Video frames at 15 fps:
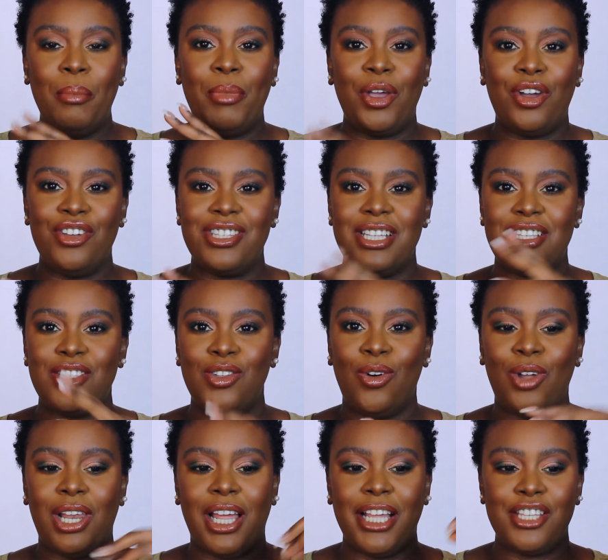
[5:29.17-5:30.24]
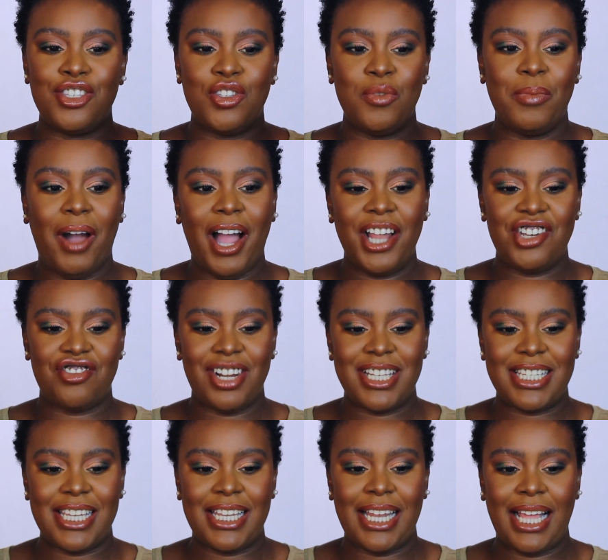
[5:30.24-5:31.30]
because it's not like super
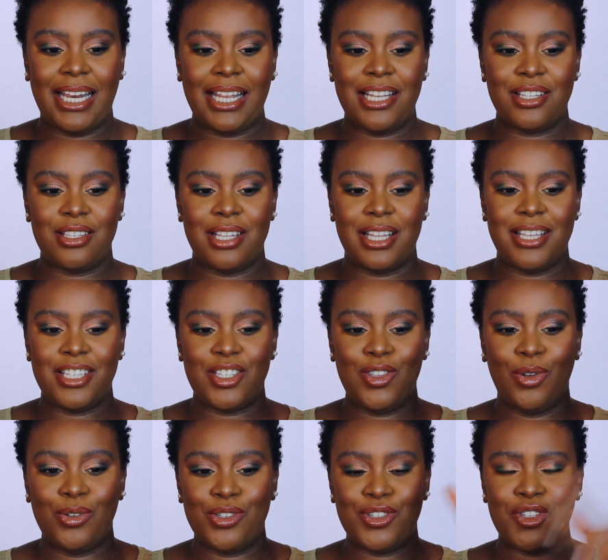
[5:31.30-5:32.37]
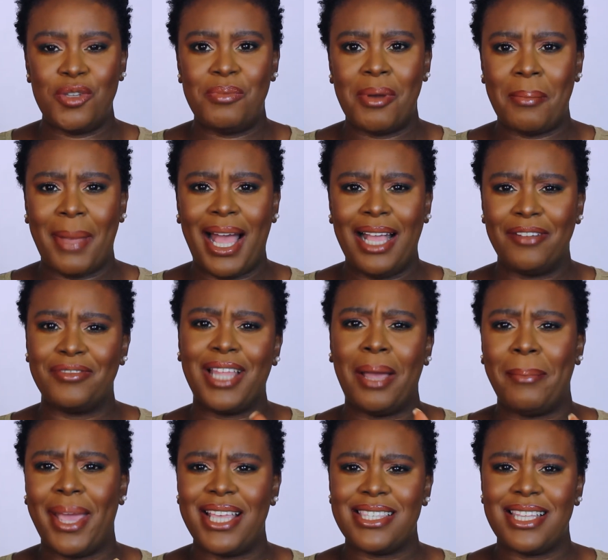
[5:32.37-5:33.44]
hydrating and it's not super matte, if
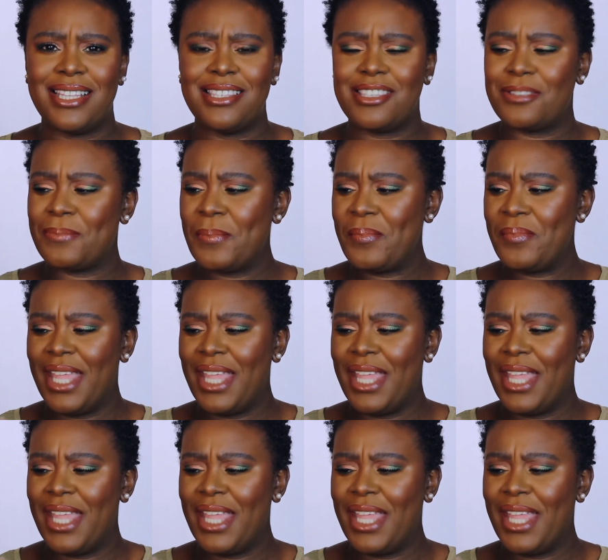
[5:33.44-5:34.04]
that makes sense.